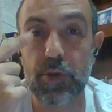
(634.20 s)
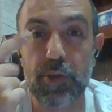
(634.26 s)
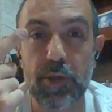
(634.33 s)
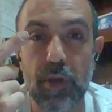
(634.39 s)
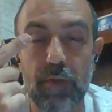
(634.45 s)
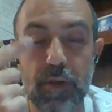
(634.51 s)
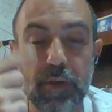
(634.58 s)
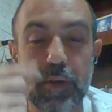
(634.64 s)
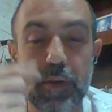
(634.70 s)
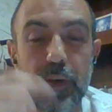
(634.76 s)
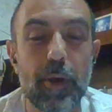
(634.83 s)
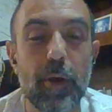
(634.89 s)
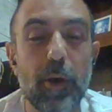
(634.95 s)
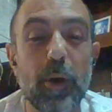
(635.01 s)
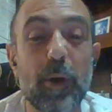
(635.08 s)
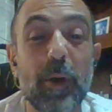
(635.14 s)
are seven.
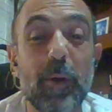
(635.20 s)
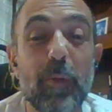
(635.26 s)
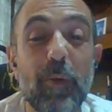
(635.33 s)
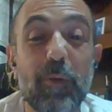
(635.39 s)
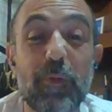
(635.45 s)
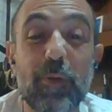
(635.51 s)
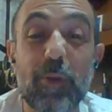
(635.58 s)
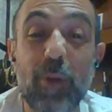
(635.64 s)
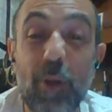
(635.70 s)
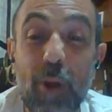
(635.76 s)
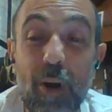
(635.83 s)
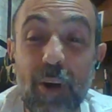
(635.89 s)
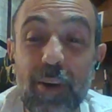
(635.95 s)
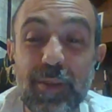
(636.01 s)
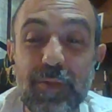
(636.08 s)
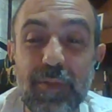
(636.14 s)
For the
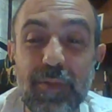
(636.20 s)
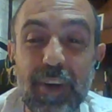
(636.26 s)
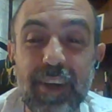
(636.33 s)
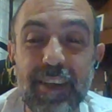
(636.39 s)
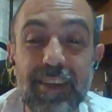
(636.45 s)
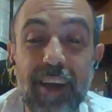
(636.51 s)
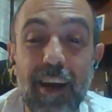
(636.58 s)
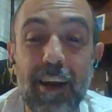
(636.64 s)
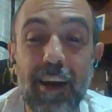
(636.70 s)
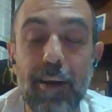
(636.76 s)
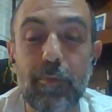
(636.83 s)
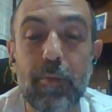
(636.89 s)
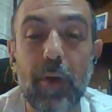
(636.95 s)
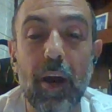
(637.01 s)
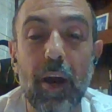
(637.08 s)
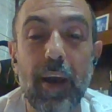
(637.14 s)
longest fucking
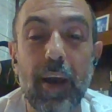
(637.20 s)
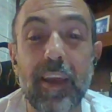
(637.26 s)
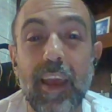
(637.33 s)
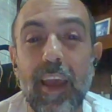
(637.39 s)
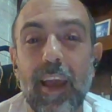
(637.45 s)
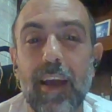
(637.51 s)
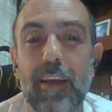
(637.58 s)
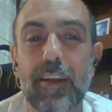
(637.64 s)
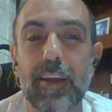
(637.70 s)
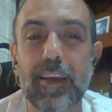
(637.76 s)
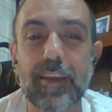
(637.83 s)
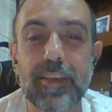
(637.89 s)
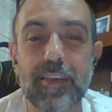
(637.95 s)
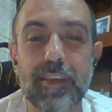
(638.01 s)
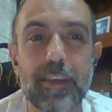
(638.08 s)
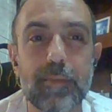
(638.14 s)
time, I can't
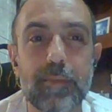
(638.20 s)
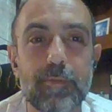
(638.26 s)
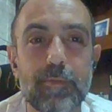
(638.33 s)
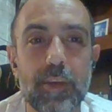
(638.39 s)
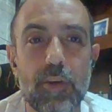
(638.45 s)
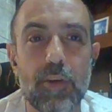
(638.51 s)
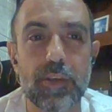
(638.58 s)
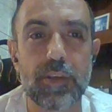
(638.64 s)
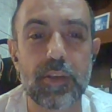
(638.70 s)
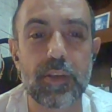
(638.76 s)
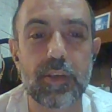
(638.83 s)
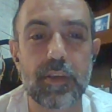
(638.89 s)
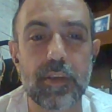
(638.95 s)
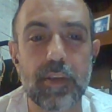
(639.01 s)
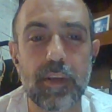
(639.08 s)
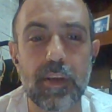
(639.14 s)
like seem to
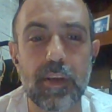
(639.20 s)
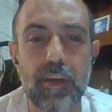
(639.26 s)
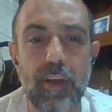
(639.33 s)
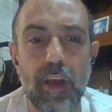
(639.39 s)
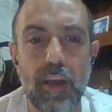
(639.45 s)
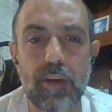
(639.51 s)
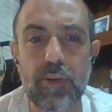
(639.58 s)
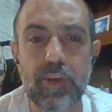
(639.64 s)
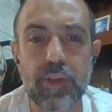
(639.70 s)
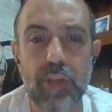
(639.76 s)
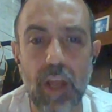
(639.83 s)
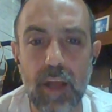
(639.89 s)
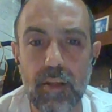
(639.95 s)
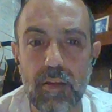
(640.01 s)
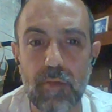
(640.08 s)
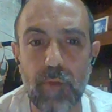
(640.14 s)
just
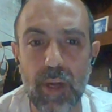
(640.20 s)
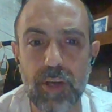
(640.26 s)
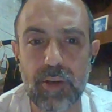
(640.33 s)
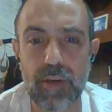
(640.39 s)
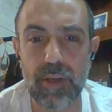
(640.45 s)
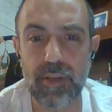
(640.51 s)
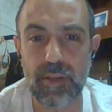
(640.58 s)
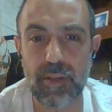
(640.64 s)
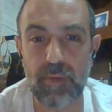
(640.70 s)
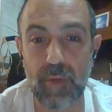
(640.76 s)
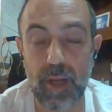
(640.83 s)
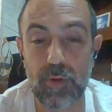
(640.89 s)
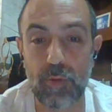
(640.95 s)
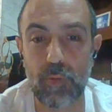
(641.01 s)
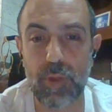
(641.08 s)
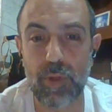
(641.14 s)
understand them. I trust them.
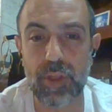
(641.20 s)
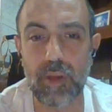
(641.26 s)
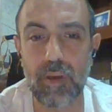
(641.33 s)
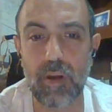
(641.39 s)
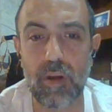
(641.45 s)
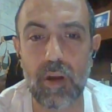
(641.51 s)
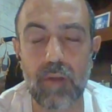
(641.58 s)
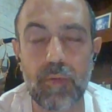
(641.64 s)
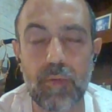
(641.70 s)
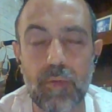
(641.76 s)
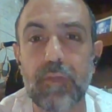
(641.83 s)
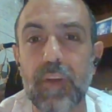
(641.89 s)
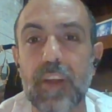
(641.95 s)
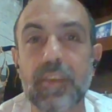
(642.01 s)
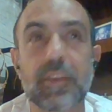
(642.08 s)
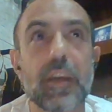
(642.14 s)
I know what they are. But
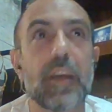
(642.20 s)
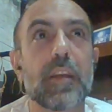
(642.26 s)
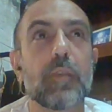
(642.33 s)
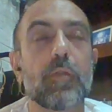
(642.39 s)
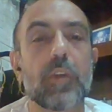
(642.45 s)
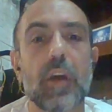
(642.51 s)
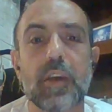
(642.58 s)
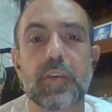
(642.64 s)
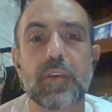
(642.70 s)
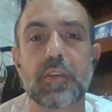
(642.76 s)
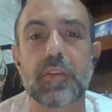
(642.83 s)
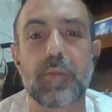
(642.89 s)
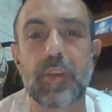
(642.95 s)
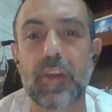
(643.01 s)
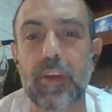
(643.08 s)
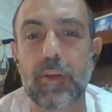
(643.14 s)
if anyone
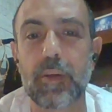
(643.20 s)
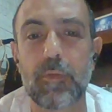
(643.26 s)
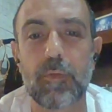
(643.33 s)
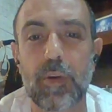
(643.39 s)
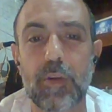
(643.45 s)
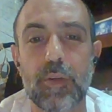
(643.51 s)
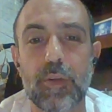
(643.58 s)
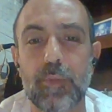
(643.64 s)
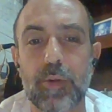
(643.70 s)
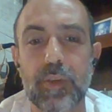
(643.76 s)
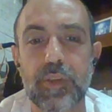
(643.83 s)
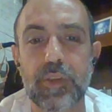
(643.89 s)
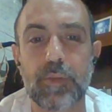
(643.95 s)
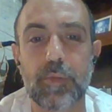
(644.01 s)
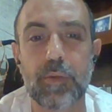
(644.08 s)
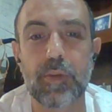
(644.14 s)
asks me like, what are the
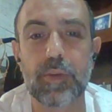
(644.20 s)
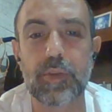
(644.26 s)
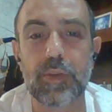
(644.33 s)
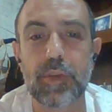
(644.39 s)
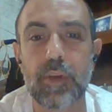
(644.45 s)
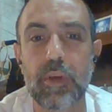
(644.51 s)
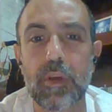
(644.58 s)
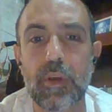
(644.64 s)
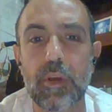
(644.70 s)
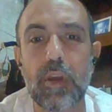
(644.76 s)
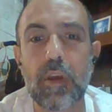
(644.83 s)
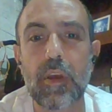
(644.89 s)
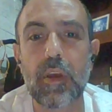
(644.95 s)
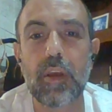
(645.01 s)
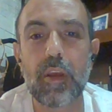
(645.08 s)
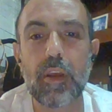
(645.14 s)
principles?
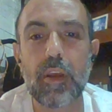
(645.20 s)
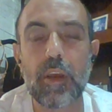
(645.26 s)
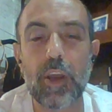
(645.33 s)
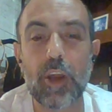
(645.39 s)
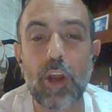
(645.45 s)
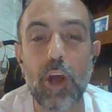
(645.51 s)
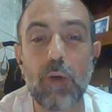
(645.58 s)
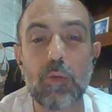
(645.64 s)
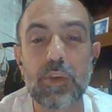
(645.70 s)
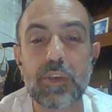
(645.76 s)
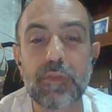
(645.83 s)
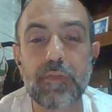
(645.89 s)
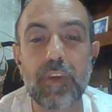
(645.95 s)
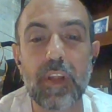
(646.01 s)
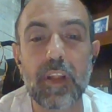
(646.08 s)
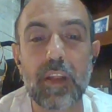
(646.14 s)
It
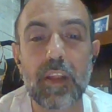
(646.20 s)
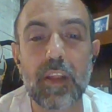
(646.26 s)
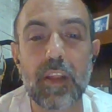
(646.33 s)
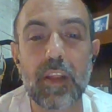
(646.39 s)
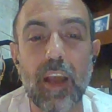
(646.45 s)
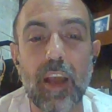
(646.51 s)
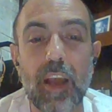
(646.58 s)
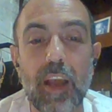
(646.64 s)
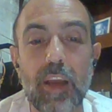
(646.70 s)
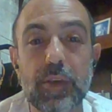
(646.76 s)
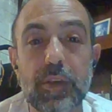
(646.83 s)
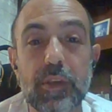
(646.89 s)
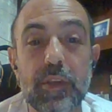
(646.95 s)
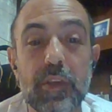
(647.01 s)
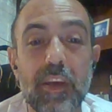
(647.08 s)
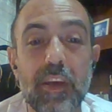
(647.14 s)
always felt like I
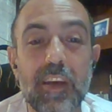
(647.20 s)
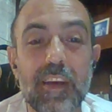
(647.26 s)
was.